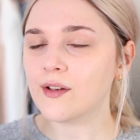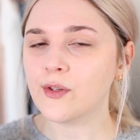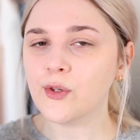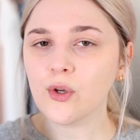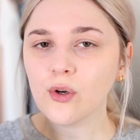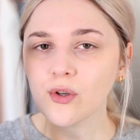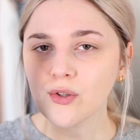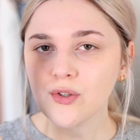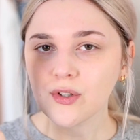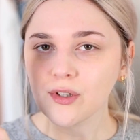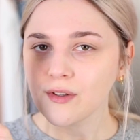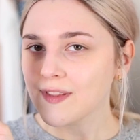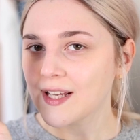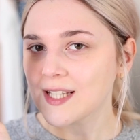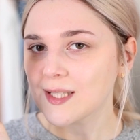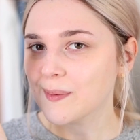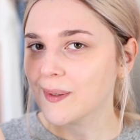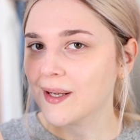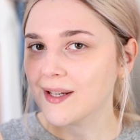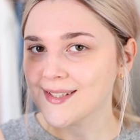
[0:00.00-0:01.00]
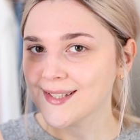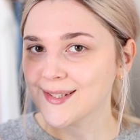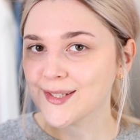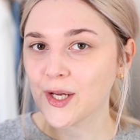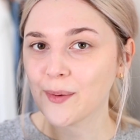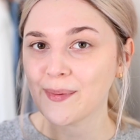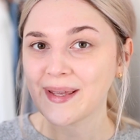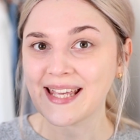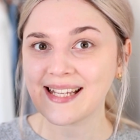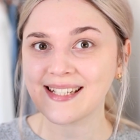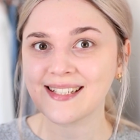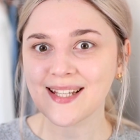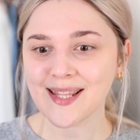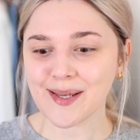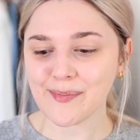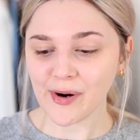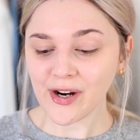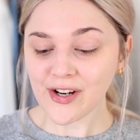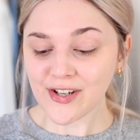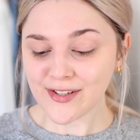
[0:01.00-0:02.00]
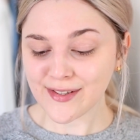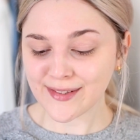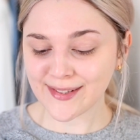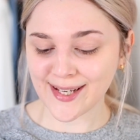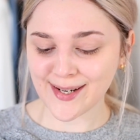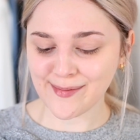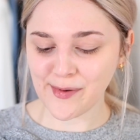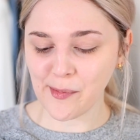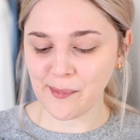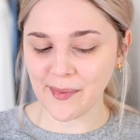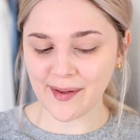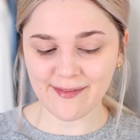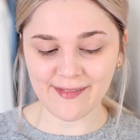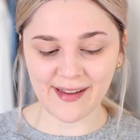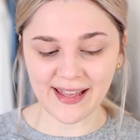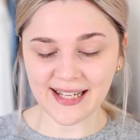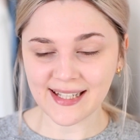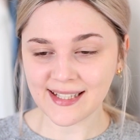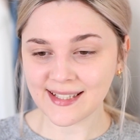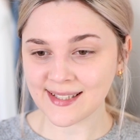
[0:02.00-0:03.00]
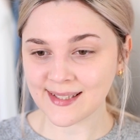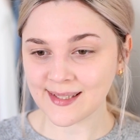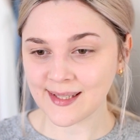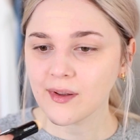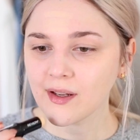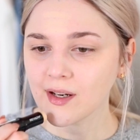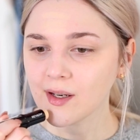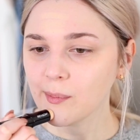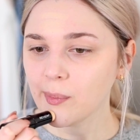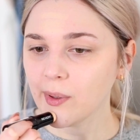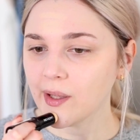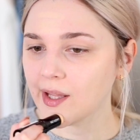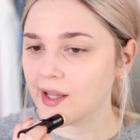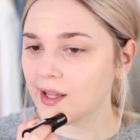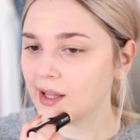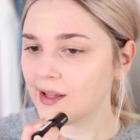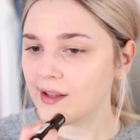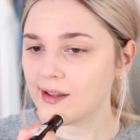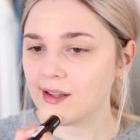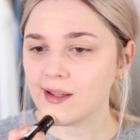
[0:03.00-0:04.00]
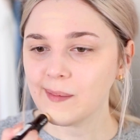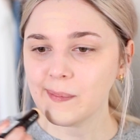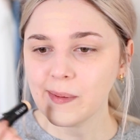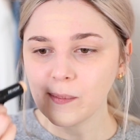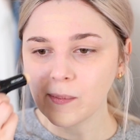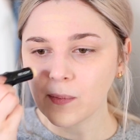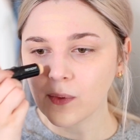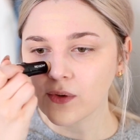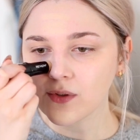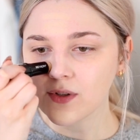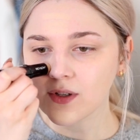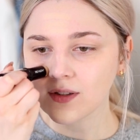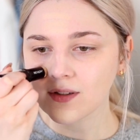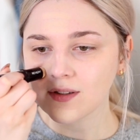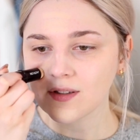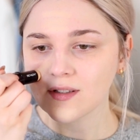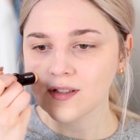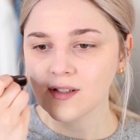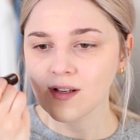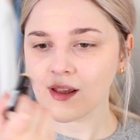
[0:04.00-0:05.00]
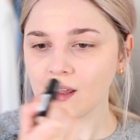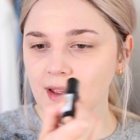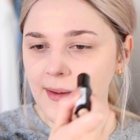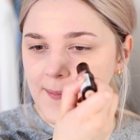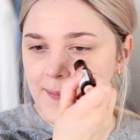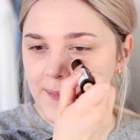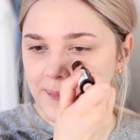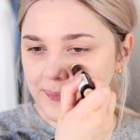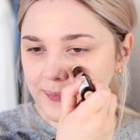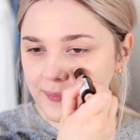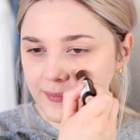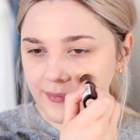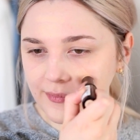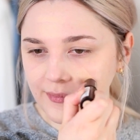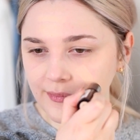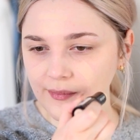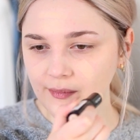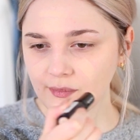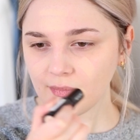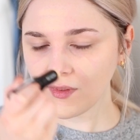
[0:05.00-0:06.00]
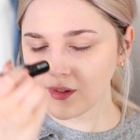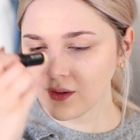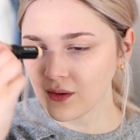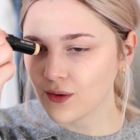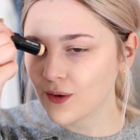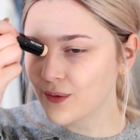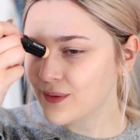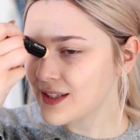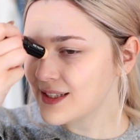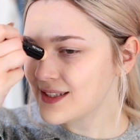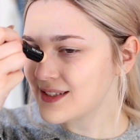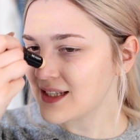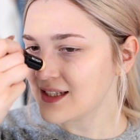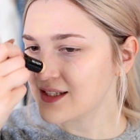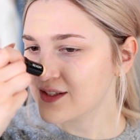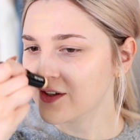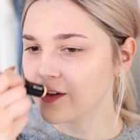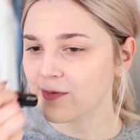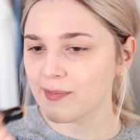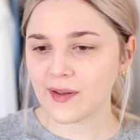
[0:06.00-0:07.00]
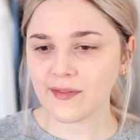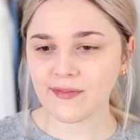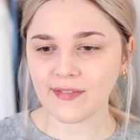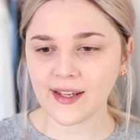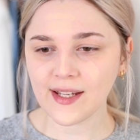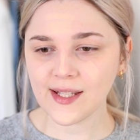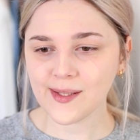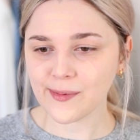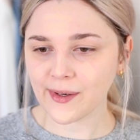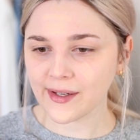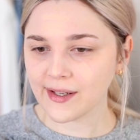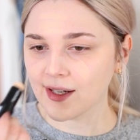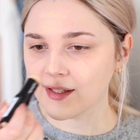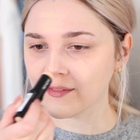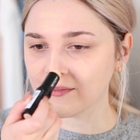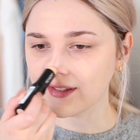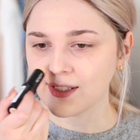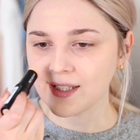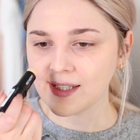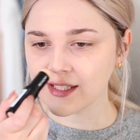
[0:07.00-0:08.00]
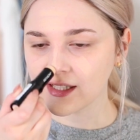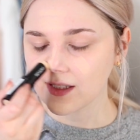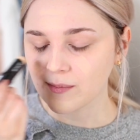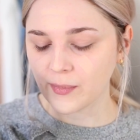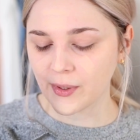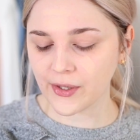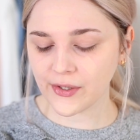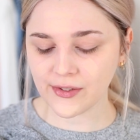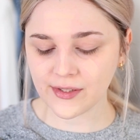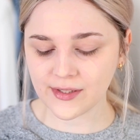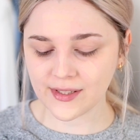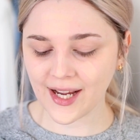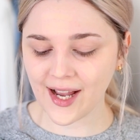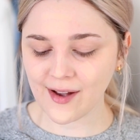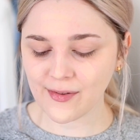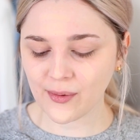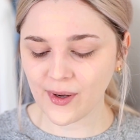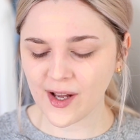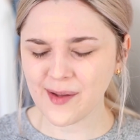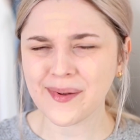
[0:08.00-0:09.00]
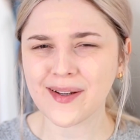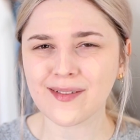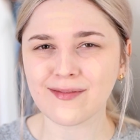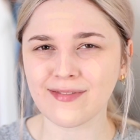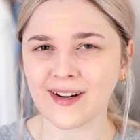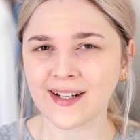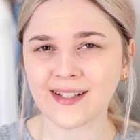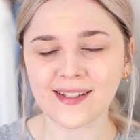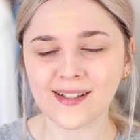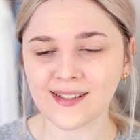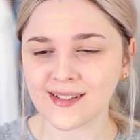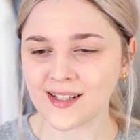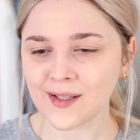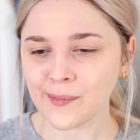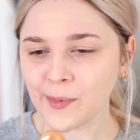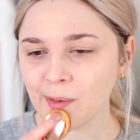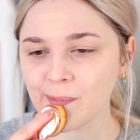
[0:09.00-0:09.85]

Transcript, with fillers: Not sure if that's because it's going into the brush instead of on my face. I'm gonna put a little bit more just on the center of my face where I kind of need it the most. I have quite a bit of redness at the